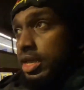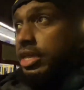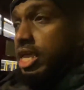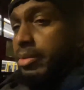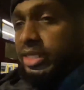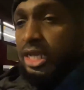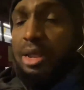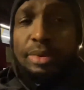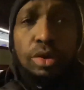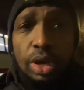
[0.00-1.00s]
Yeah, man, so
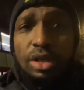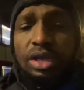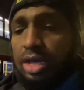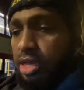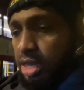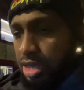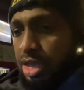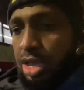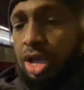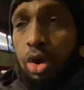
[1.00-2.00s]
let me know
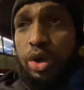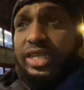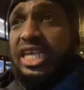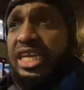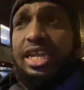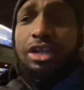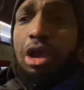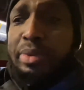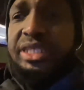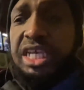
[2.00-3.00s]
what you're thinking in the
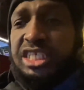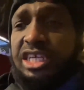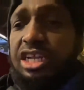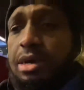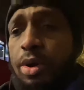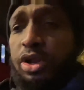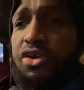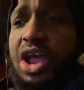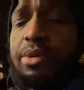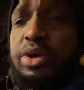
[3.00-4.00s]
comment section and about the
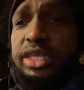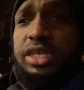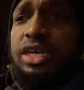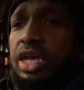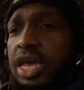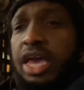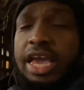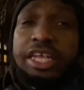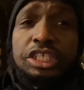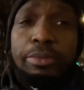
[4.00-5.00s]
crime rate
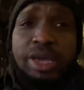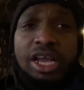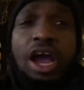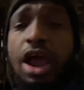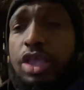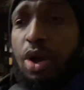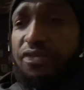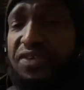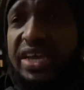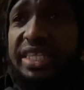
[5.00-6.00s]
in Jamaica. Are you
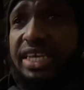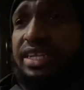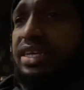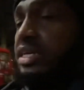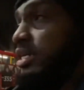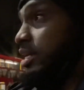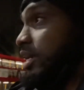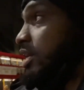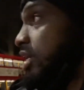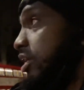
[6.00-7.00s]
affected?
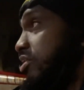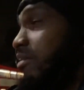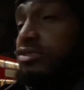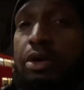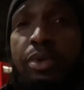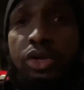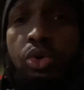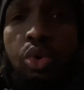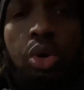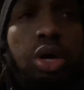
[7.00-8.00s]
You have someone
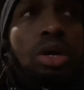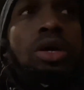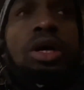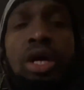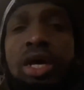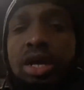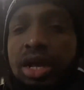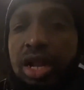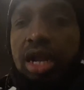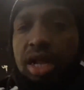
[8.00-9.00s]
who,
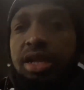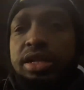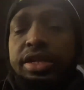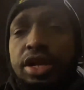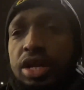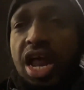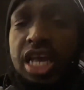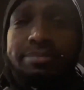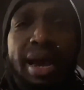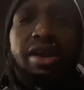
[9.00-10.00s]
you know,
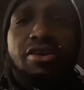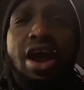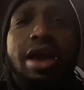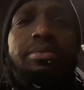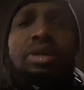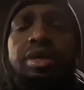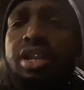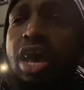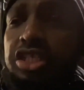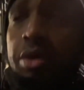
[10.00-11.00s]
lost
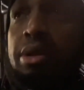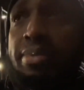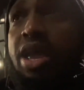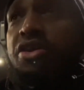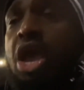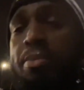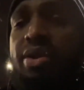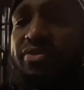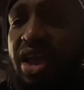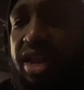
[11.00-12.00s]
someone by crime
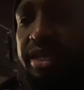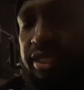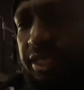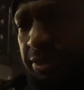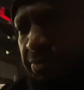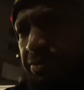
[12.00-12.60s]
and violence.